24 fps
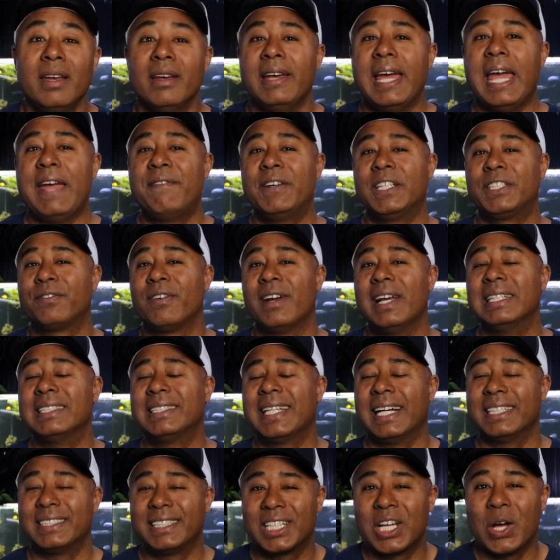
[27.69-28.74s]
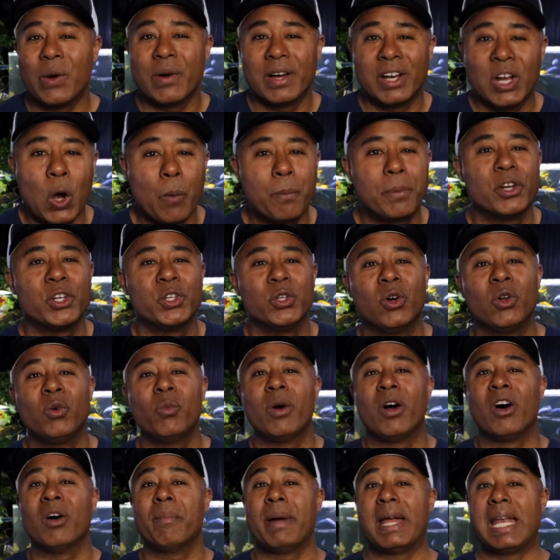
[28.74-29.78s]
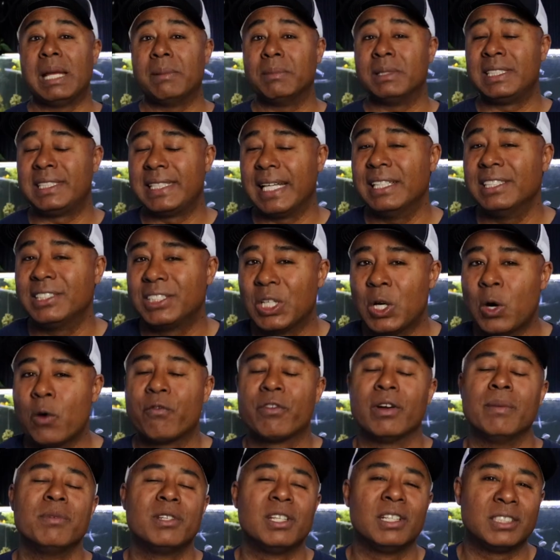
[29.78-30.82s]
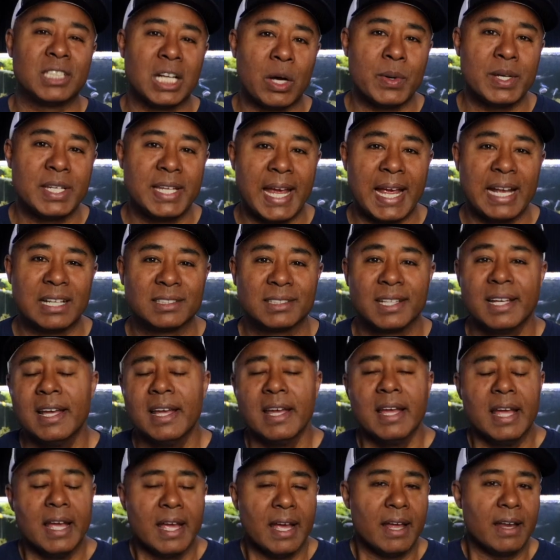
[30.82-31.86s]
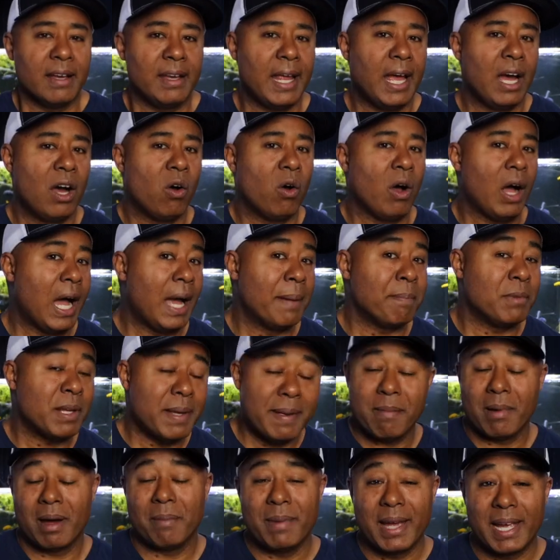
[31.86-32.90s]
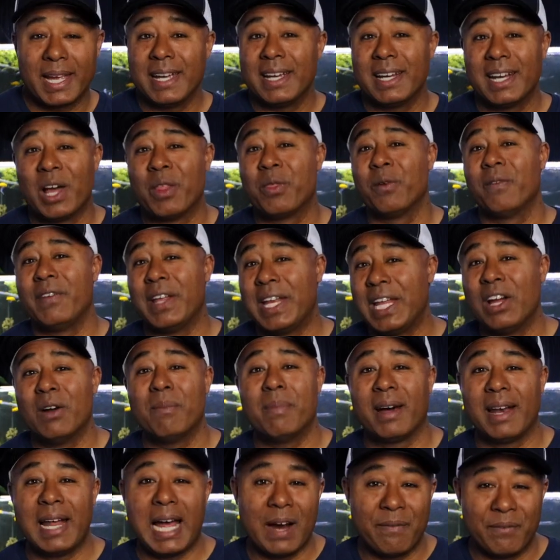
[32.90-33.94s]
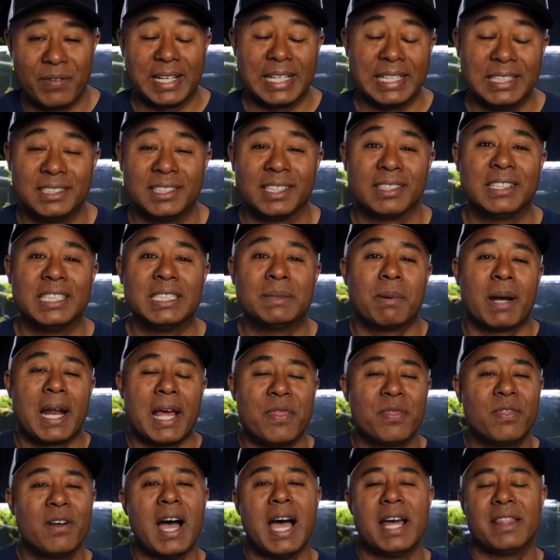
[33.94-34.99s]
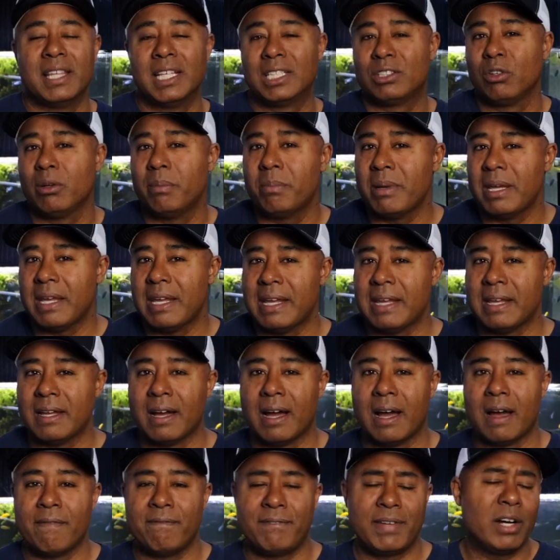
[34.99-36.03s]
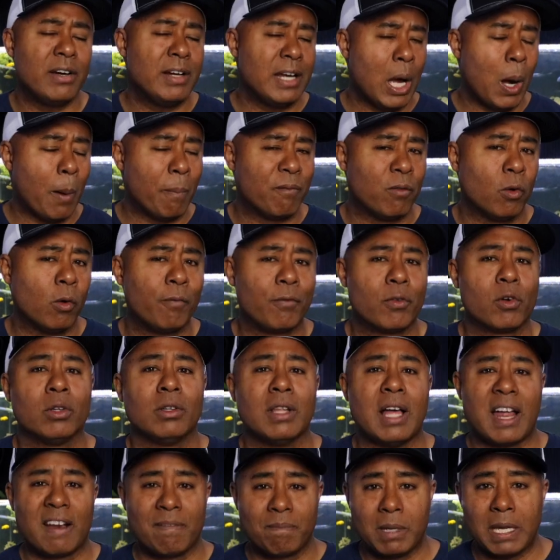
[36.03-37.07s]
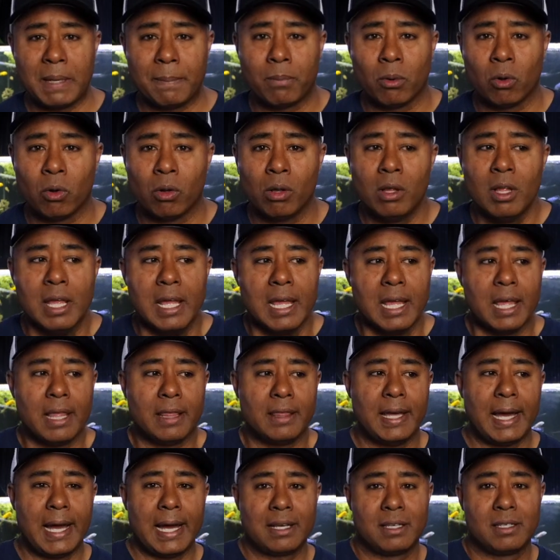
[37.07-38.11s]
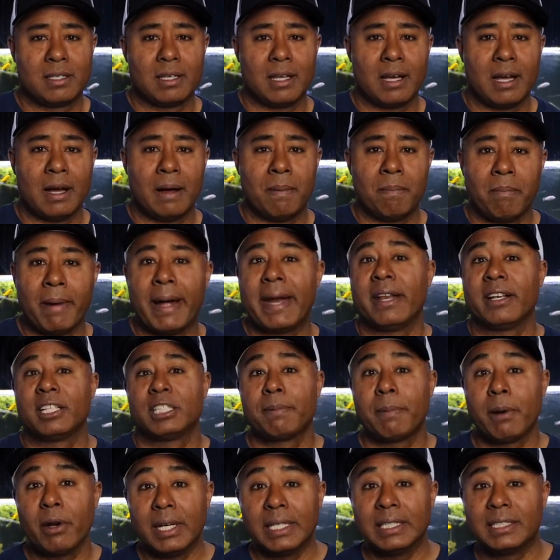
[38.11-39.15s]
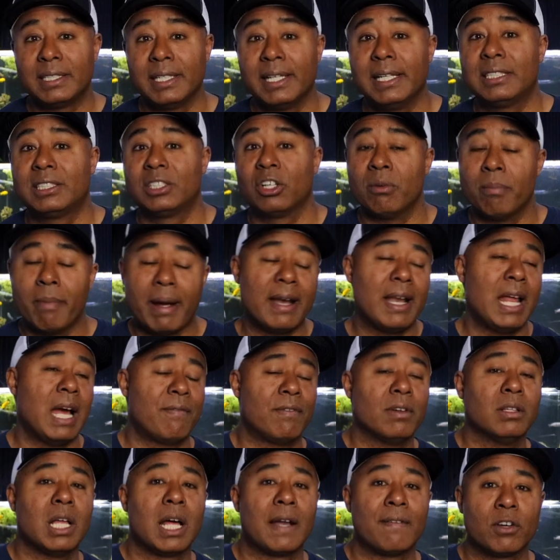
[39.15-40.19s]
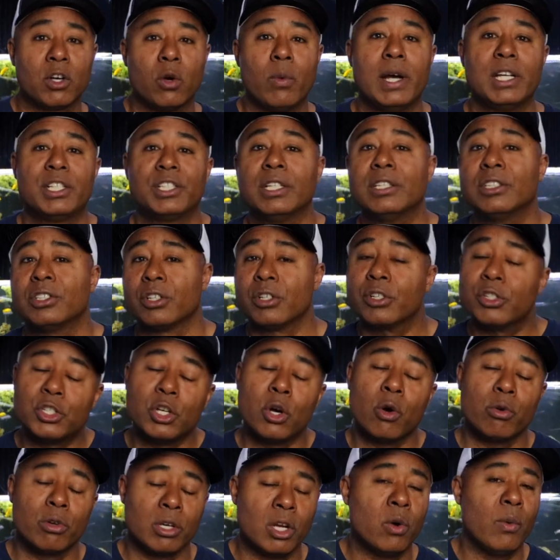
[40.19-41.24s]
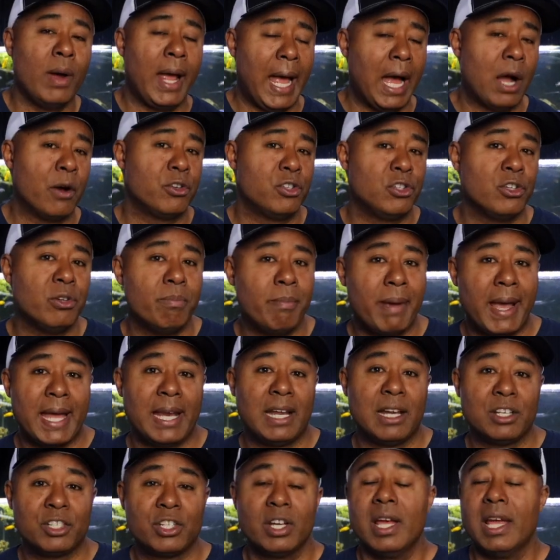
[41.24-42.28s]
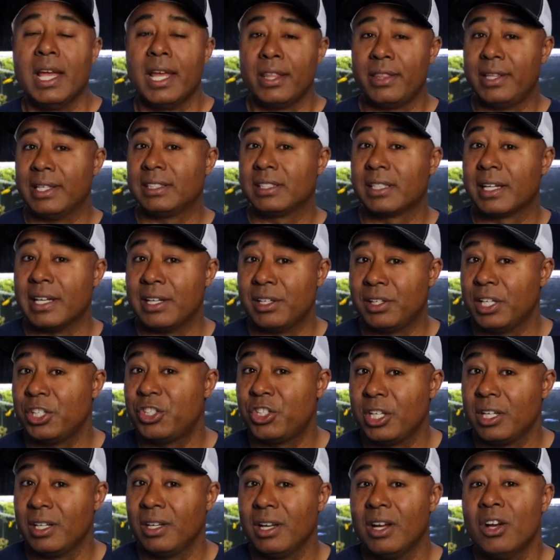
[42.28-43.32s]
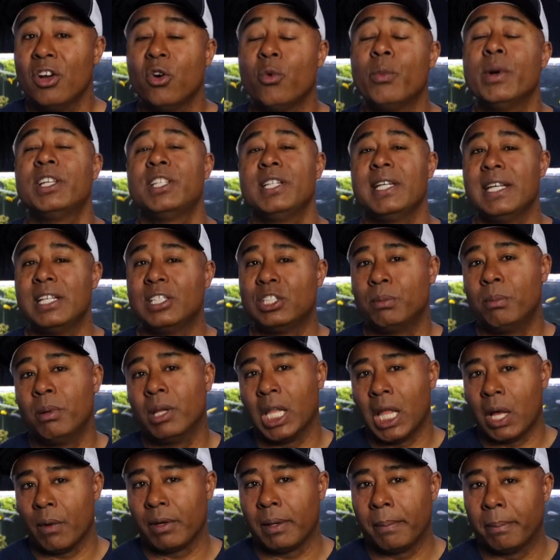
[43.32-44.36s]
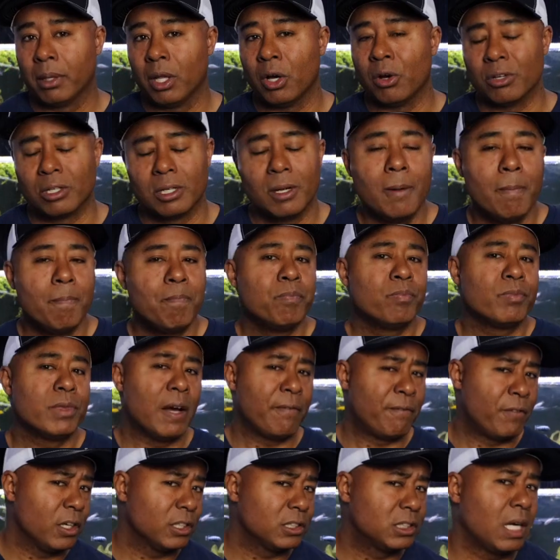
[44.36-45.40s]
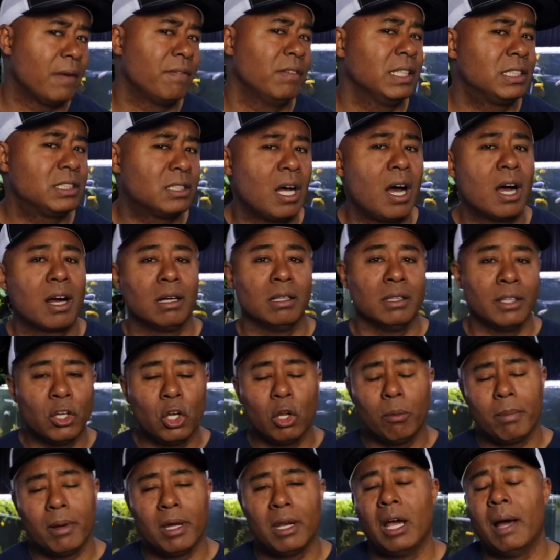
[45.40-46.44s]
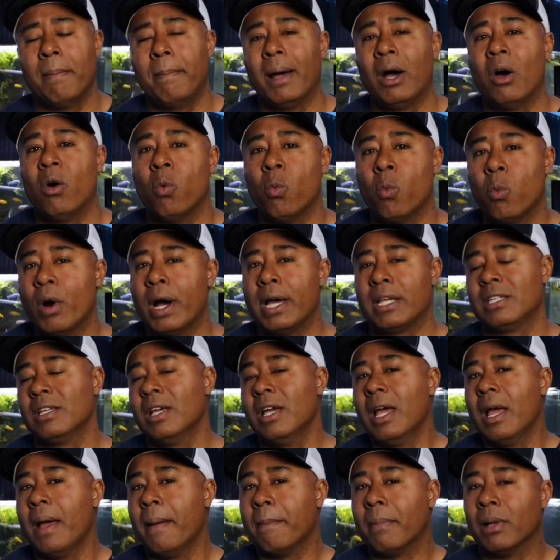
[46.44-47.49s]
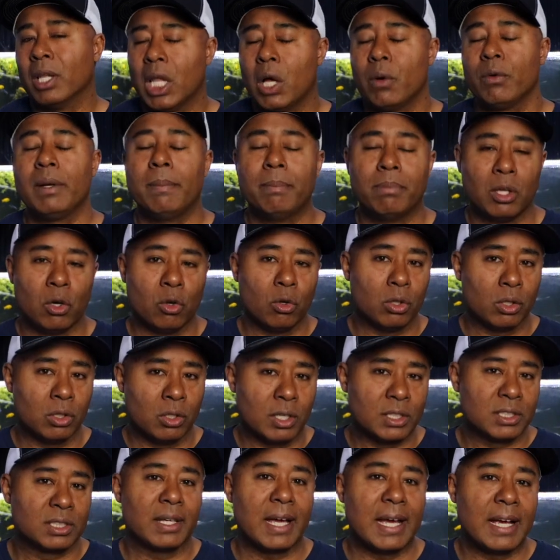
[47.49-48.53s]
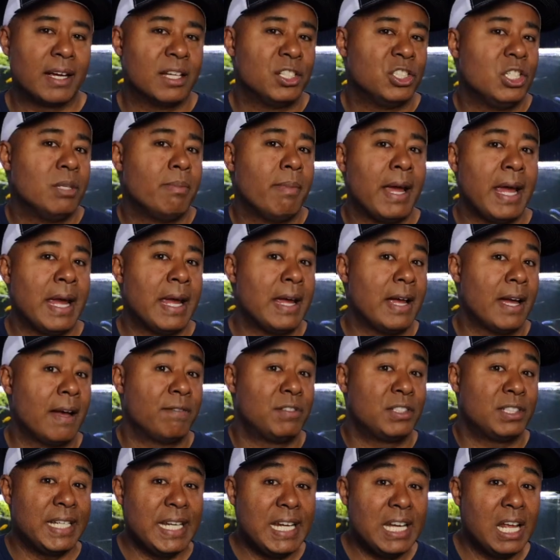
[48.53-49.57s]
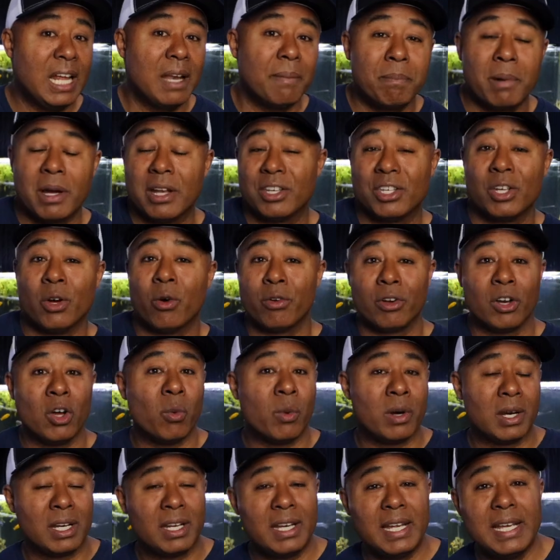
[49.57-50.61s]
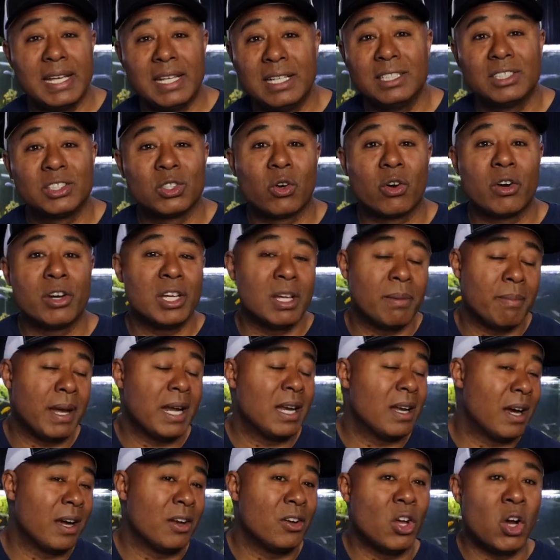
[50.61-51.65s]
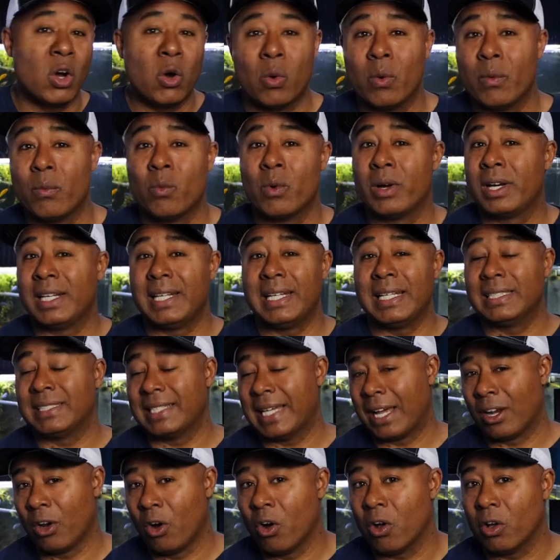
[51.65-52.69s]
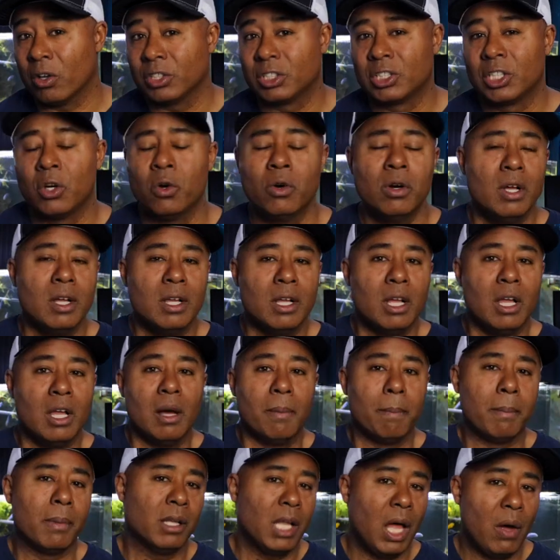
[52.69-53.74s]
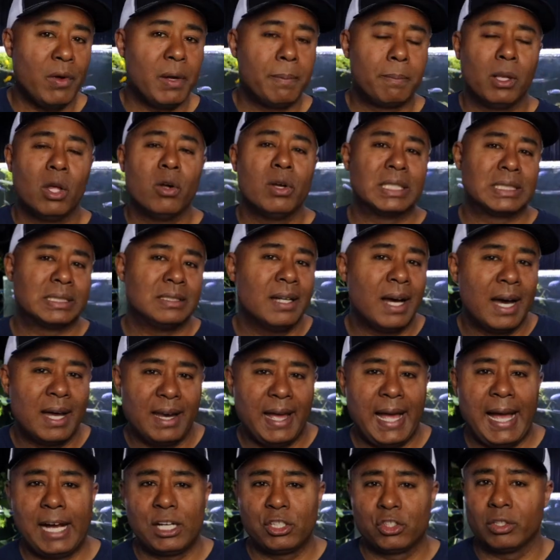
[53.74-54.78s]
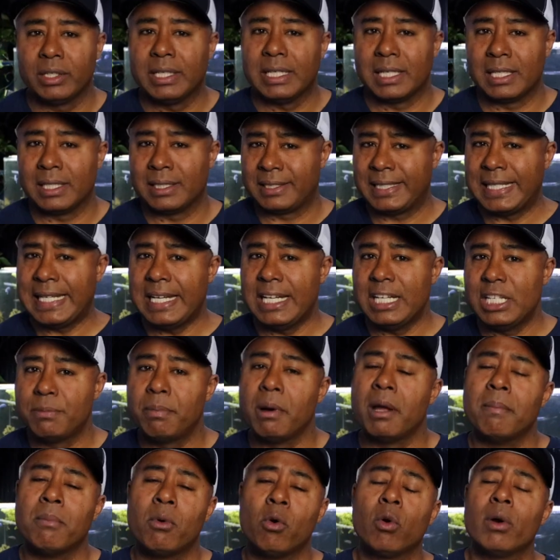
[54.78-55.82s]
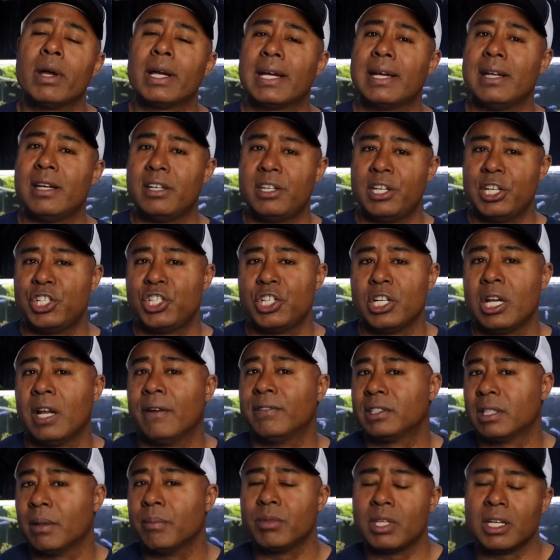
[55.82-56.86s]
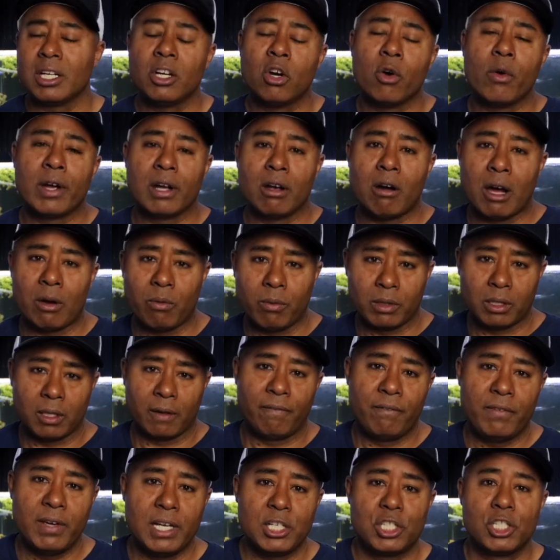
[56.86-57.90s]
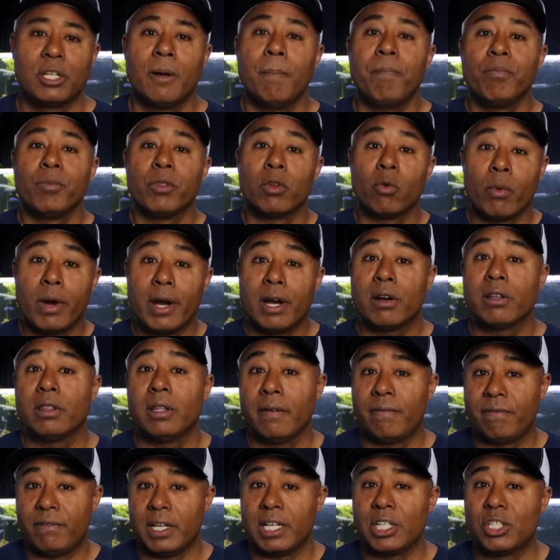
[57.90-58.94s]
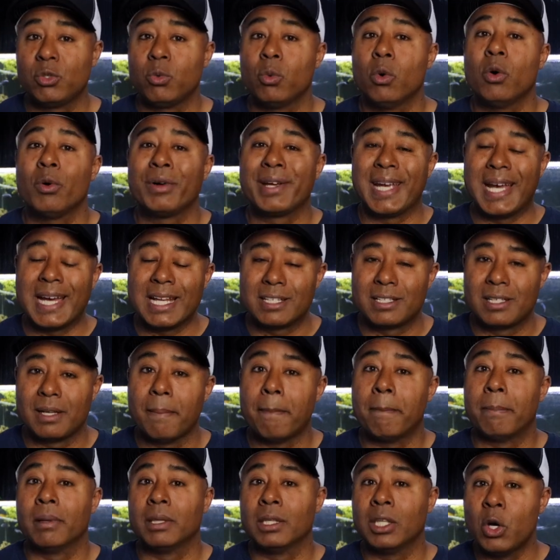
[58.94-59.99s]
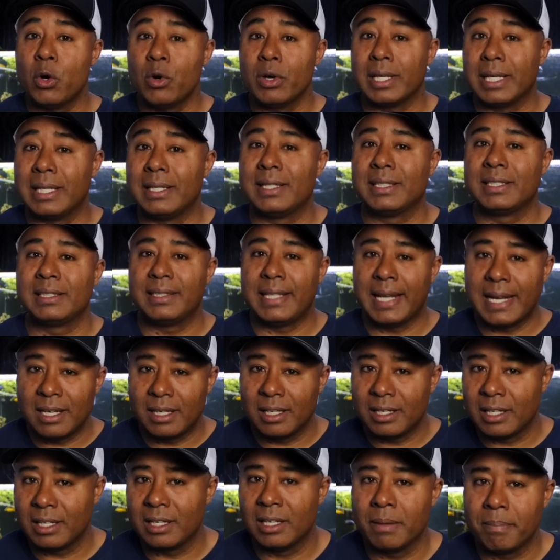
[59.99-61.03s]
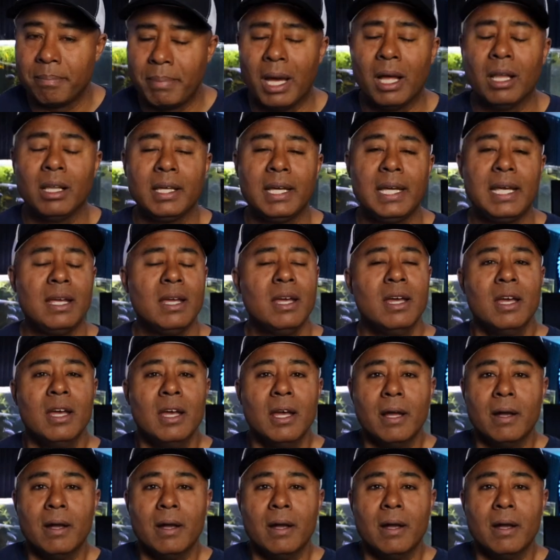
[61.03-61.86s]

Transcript: Hey fish friends, how's it going? Hope you're doing well. My name is Zenzo from Tazawa Tanks. Now, I'm making another video about African cichlids, but I thought this would be very helpful for a lot of people that might experience this or might have a lot of questions or don't know how to manage this condition, which is Malawi bloat. Now, first off, let's talk a little bit about what Malawi bloat looks like, because you may have seen it but don't know what it is, or you may not know what it is at all. So Malawi bloat is not actually a disease, but more a condition of something going on with the fish, where the fish will get bloated, distended in the belly.